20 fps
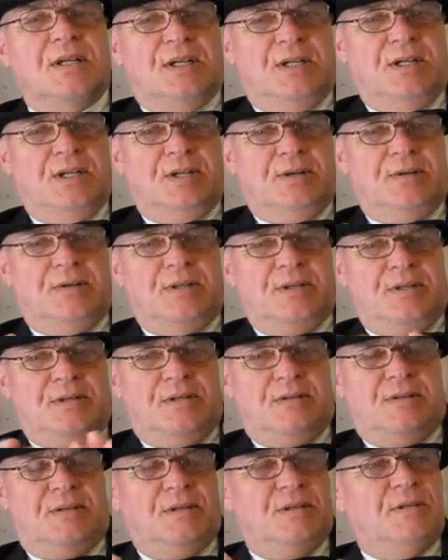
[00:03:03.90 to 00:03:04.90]

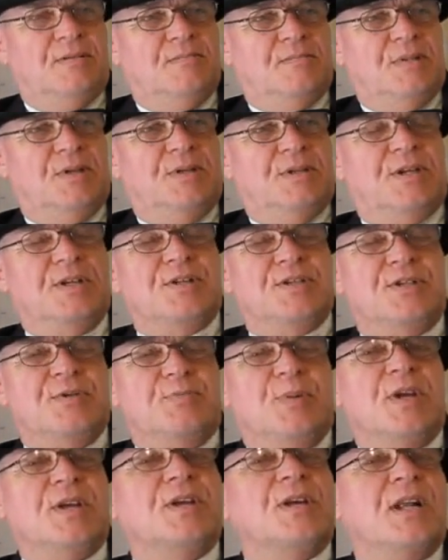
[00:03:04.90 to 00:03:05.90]
he thinks he's
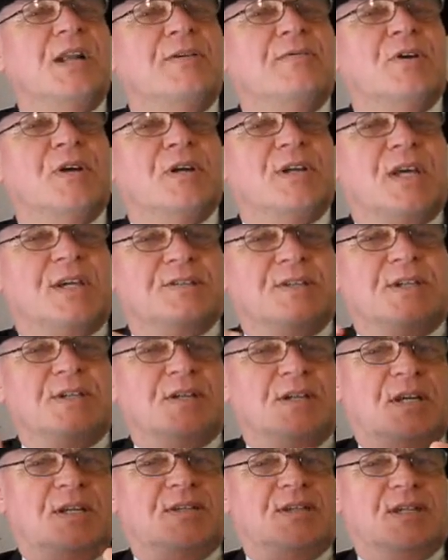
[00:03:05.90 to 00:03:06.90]
being clever,
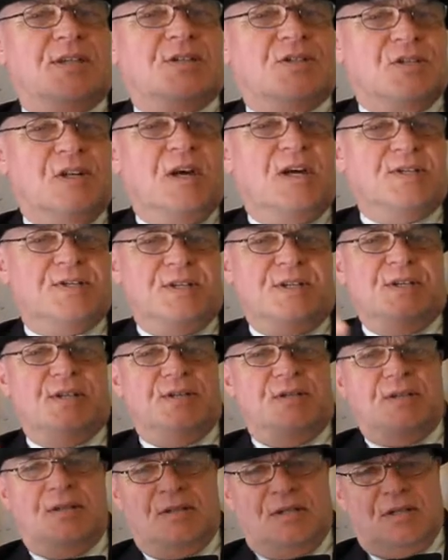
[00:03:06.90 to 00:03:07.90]
cutting and slicing
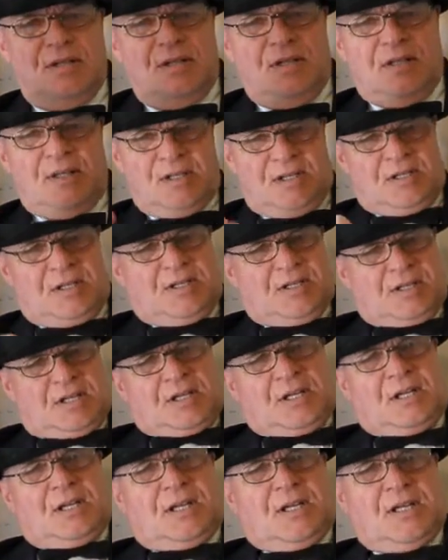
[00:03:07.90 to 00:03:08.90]
and
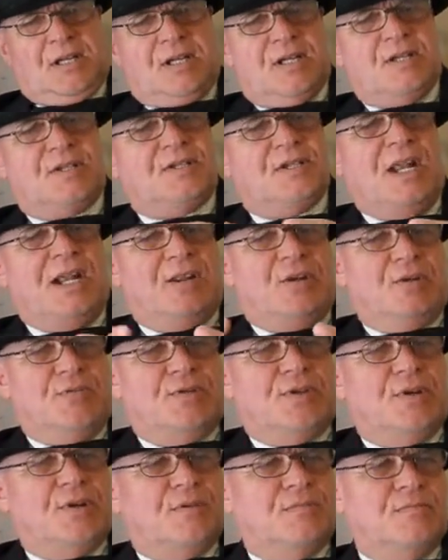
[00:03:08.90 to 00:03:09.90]
selling
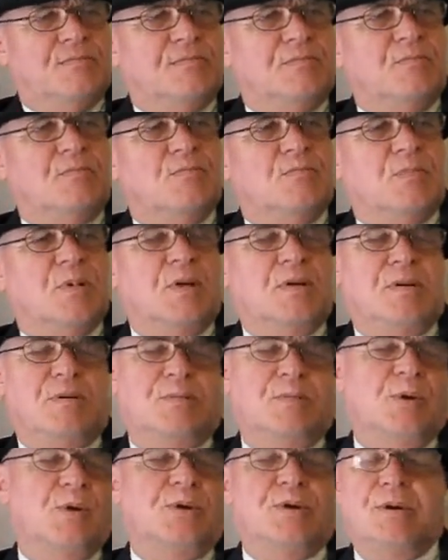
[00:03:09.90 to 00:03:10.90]
off
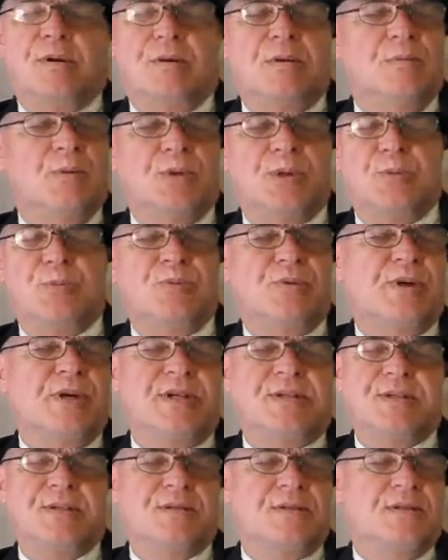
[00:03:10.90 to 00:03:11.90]
what the
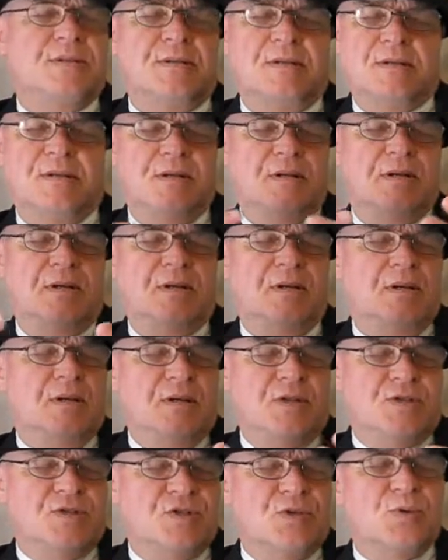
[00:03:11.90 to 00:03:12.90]
press
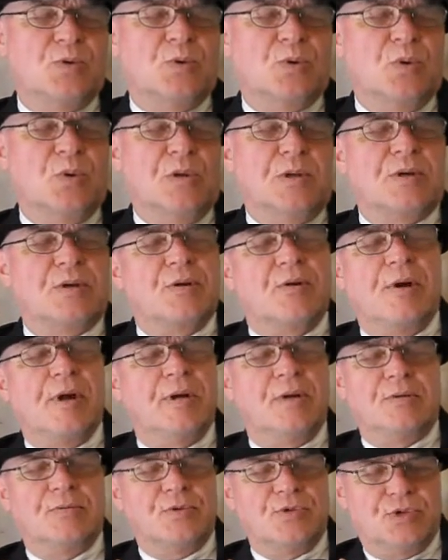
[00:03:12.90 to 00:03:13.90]
still call the
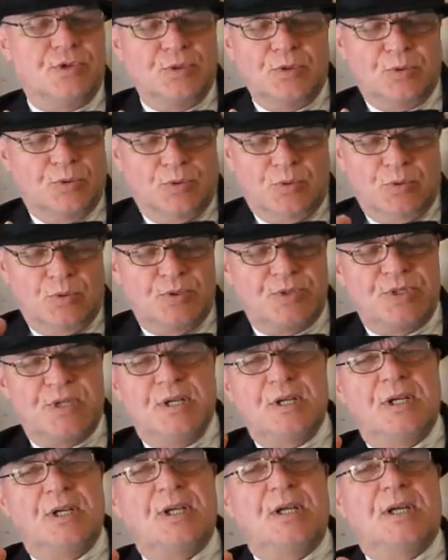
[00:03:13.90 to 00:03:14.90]
crown jewels,
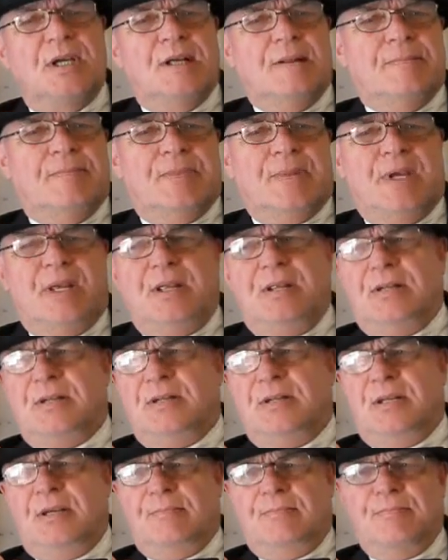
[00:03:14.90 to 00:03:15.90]
and